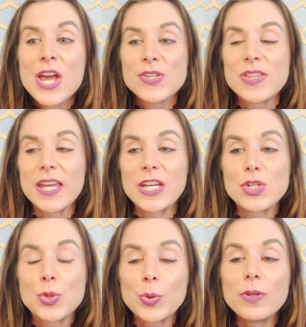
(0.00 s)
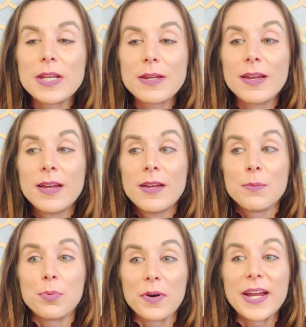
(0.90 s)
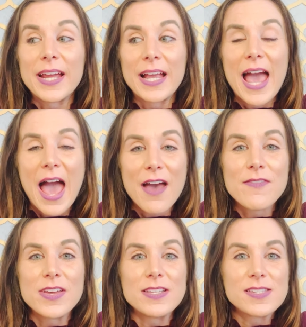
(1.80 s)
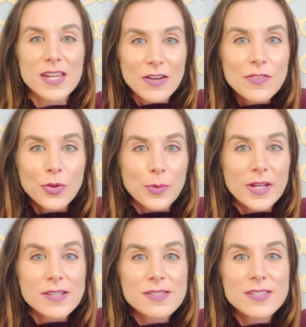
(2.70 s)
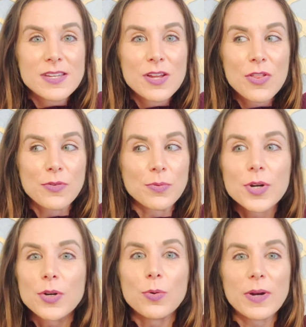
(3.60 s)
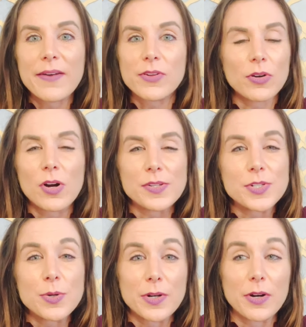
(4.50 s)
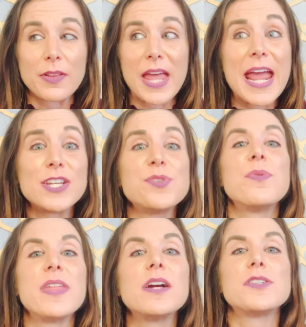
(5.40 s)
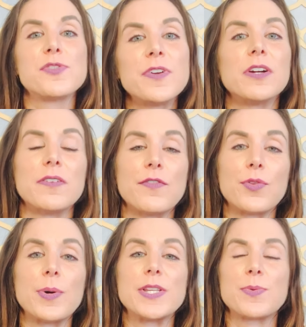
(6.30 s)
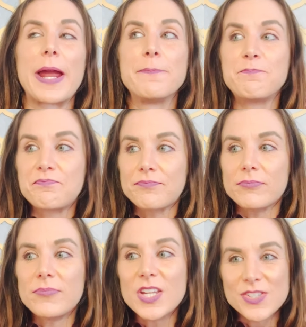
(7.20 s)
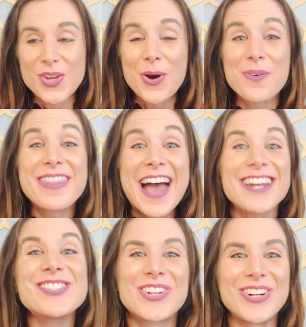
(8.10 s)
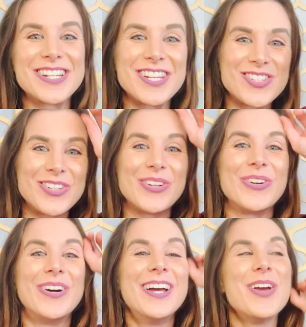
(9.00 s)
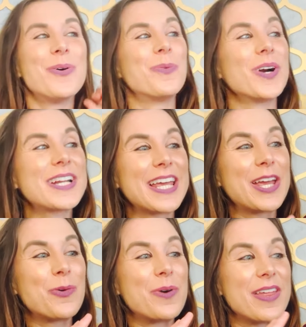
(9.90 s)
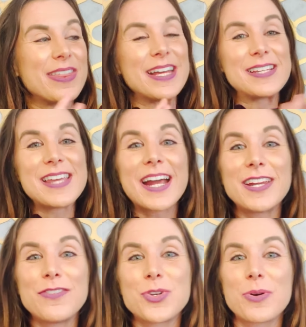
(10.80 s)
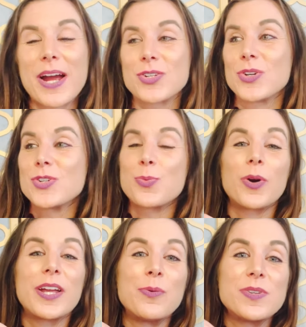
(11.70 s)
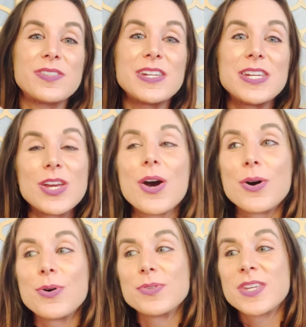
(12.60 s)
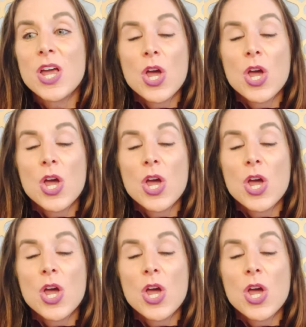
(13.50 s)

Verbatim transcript: so they can truly bring heaven's influence through whatever they're called to do on earth and to their sphere of influence, right? So that is turned into working with executive directors, working with CEOs,